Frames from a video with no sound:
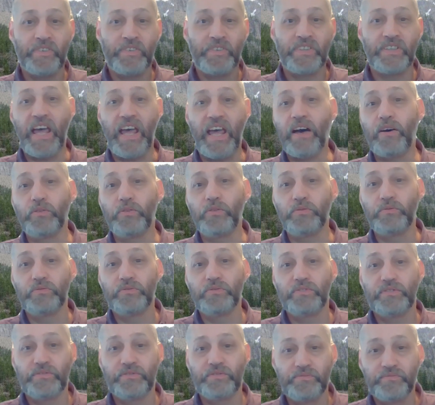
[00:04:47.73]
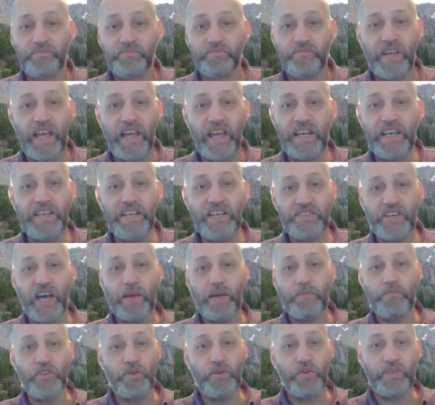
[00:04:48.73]
Now,
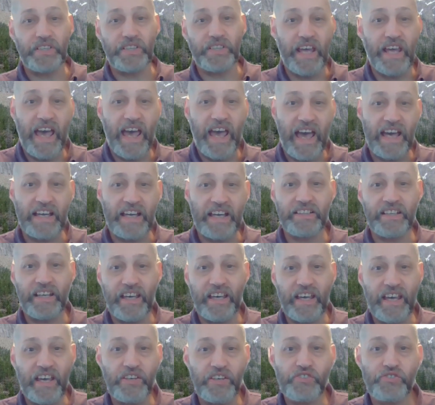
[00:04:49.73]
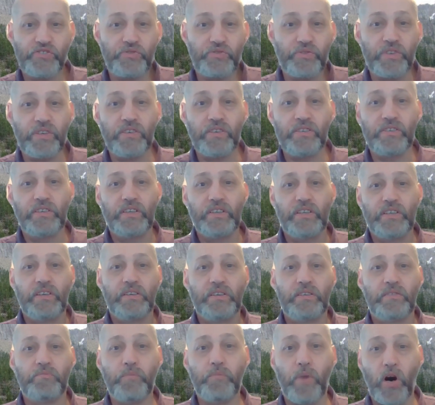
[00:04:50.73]
anytime you can add extra
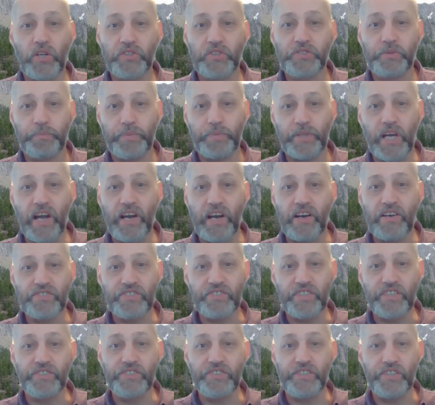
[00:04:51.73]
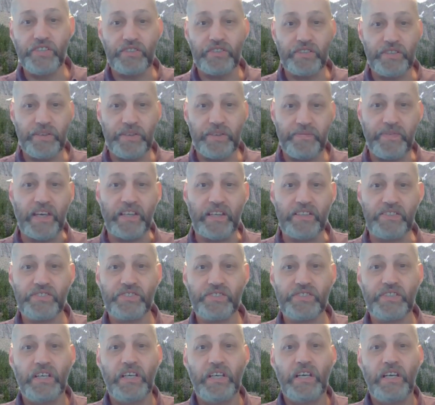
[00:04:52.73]
multipliers into your
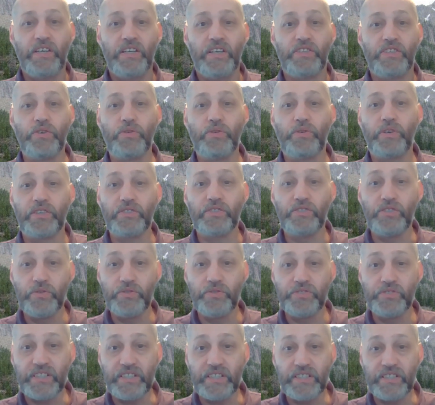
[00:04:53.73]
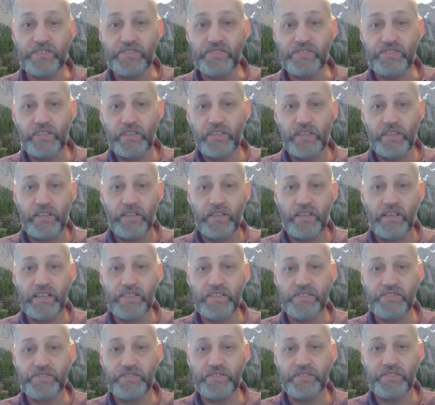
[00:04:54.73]
defense, you can use it as
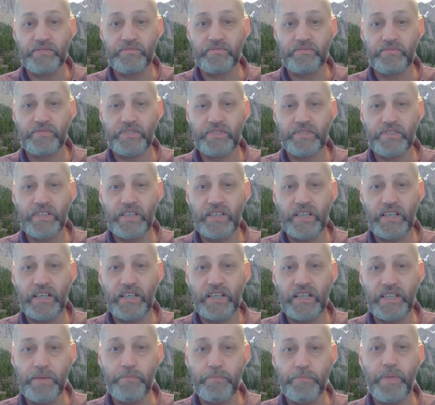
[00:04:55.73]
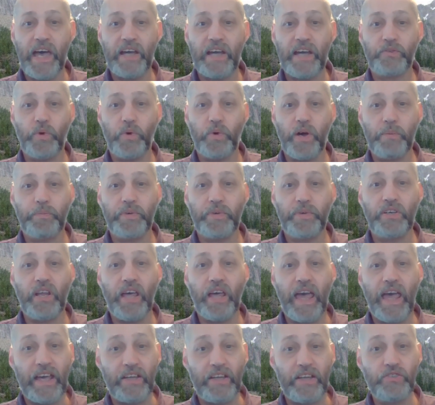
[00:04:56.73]
an impact weapon,
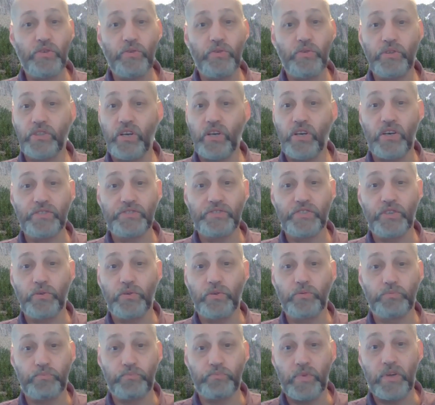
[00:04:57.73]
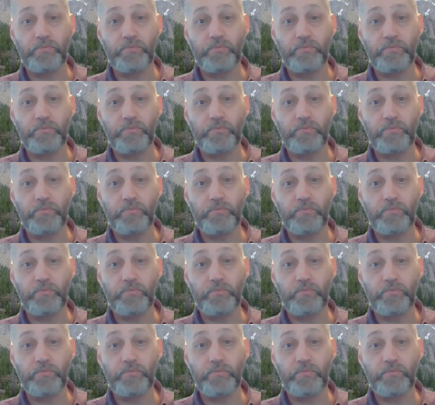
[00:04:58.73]
and you can also